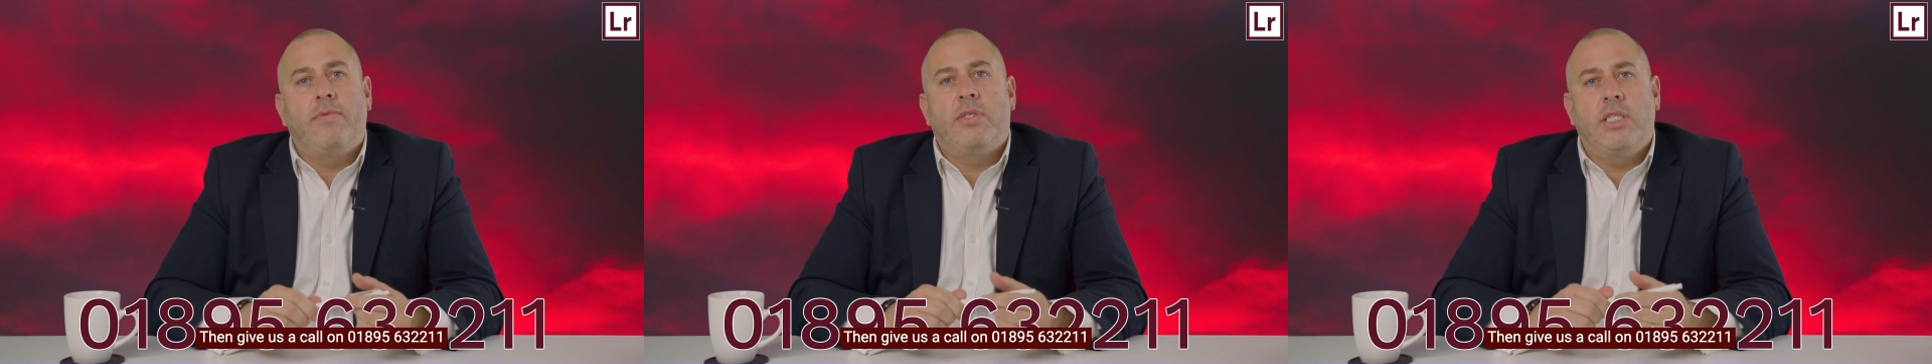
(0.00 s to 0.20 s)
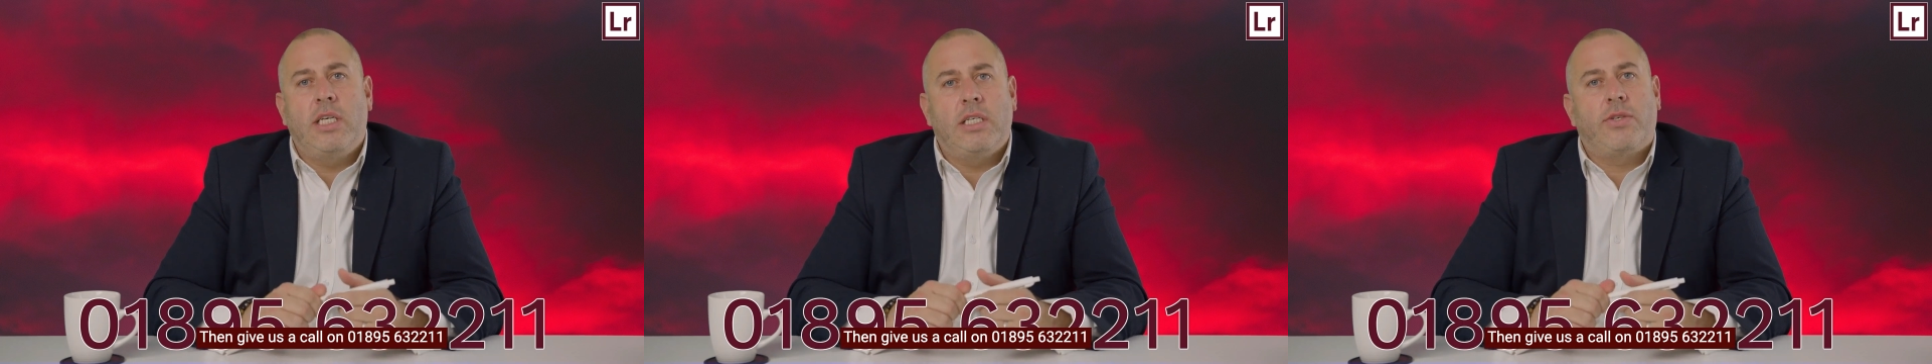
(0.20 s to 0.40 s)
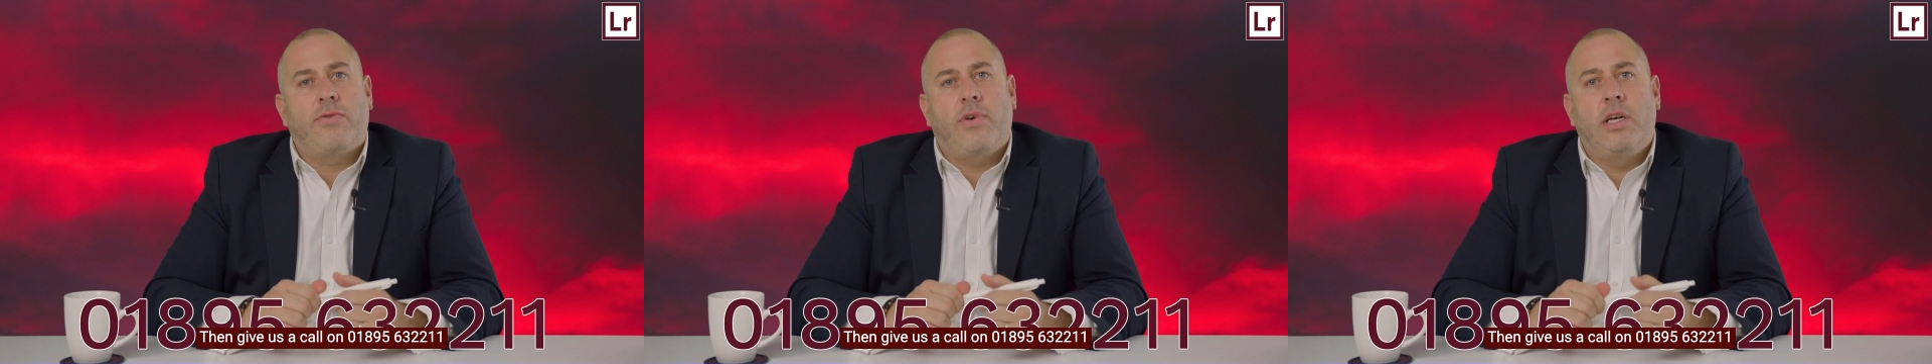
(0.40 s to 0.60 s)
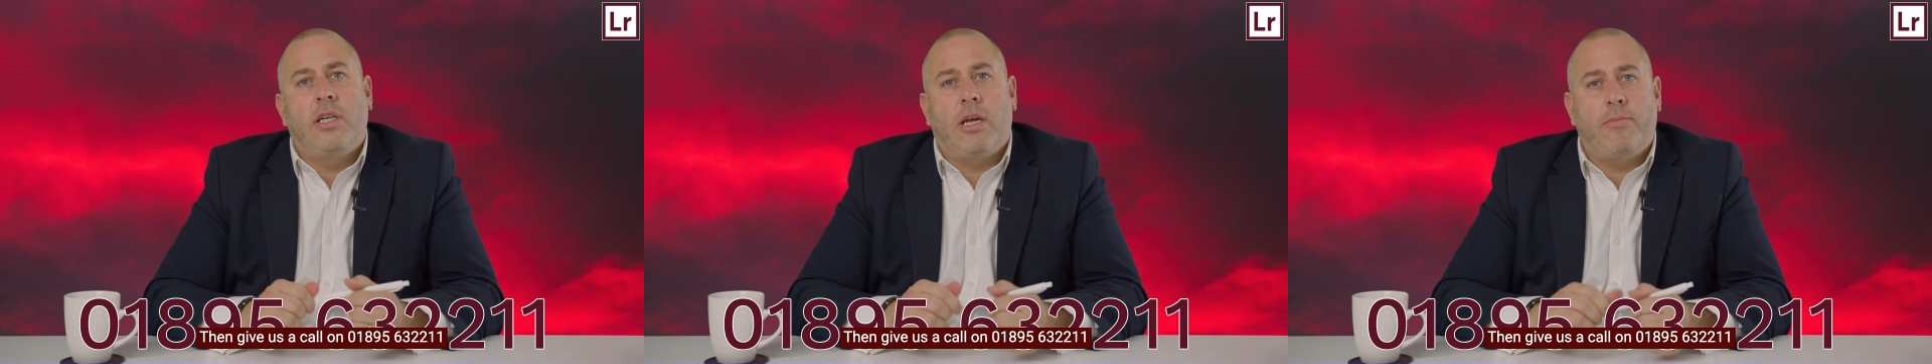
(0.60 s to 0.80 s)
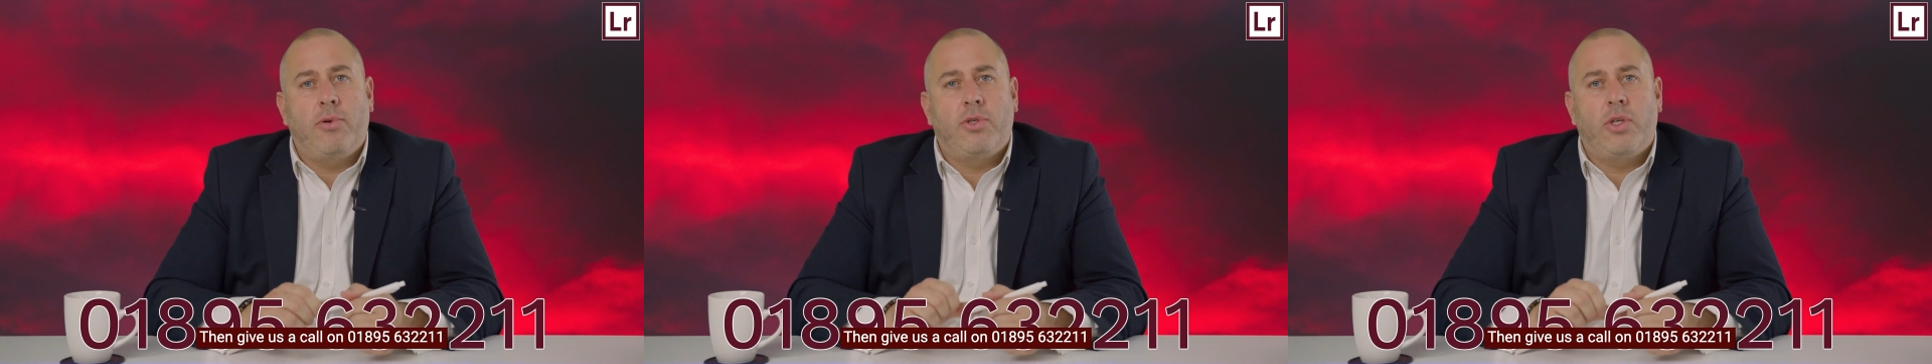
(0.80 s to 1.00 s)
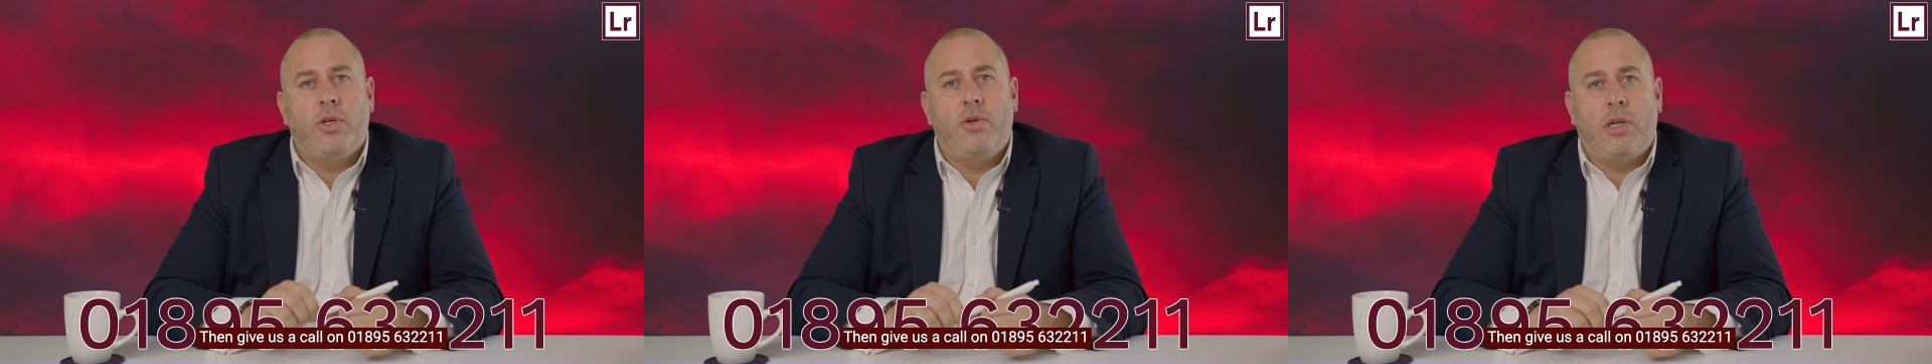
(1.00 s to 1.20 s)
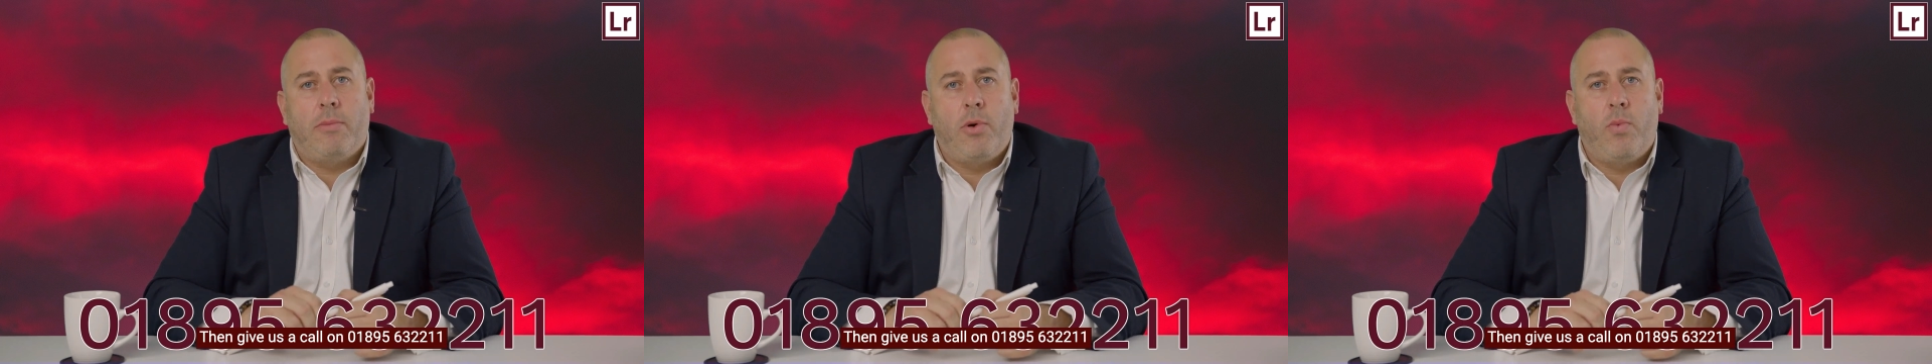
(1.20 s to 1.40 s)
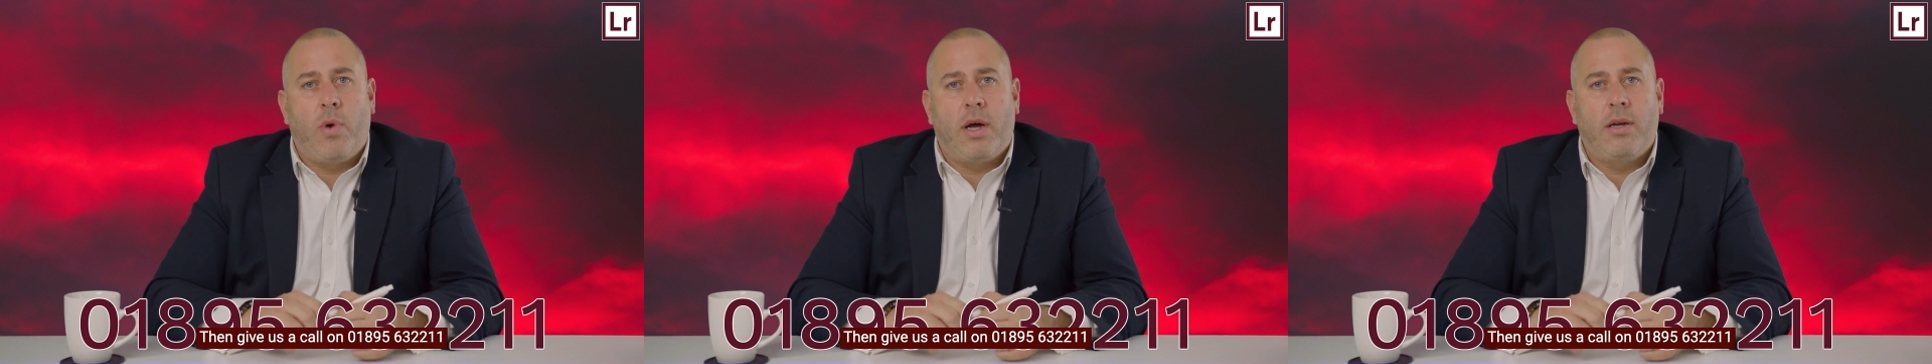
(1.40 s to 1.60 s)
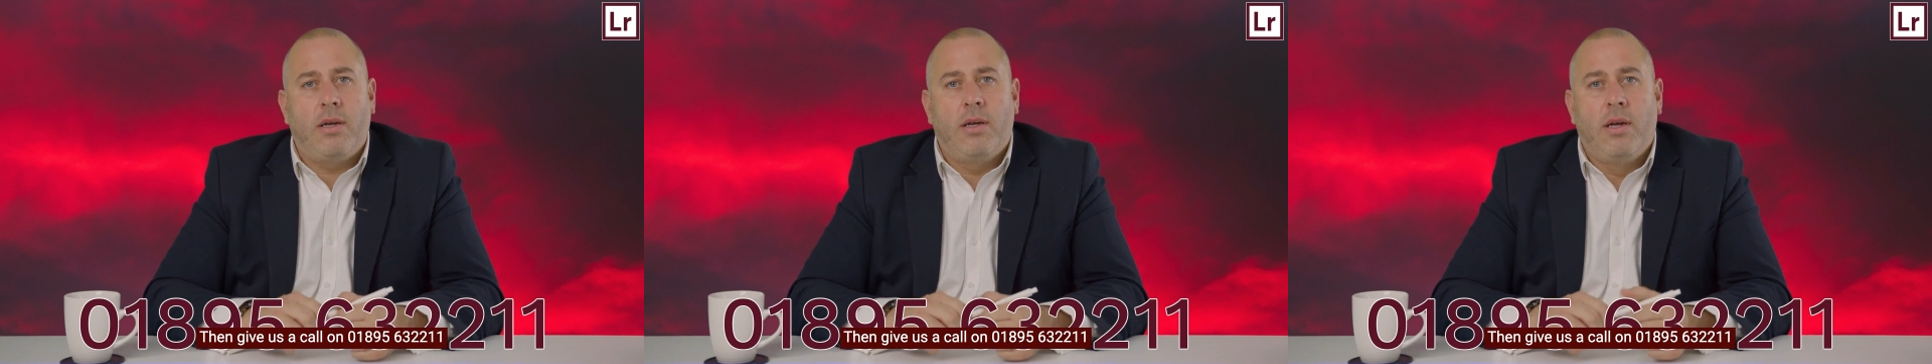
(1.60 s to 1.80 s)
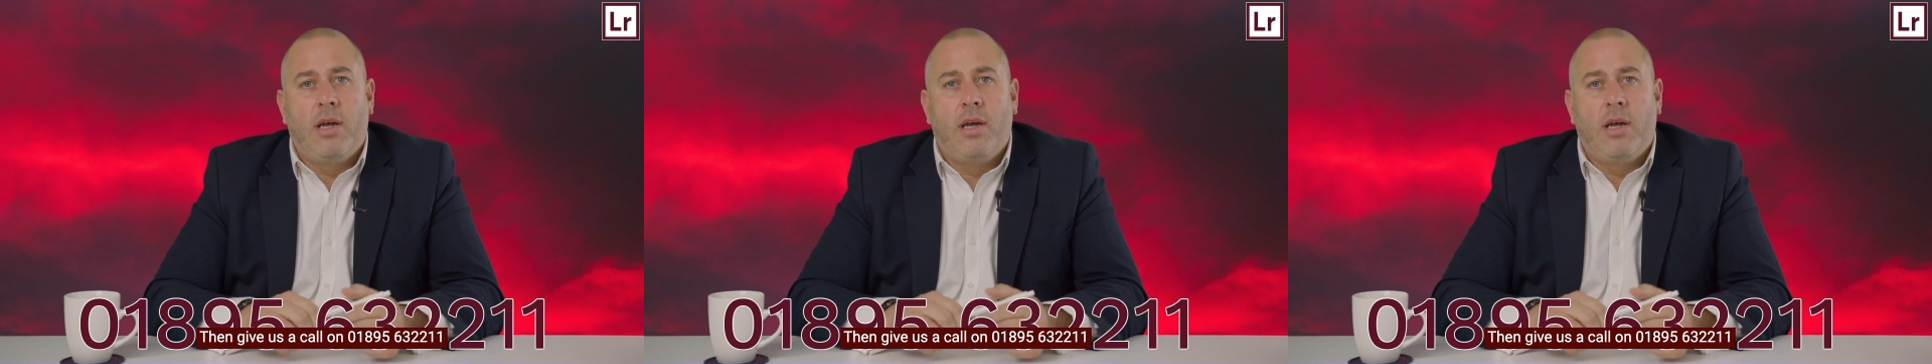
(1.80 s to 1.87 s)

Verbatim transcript: 632211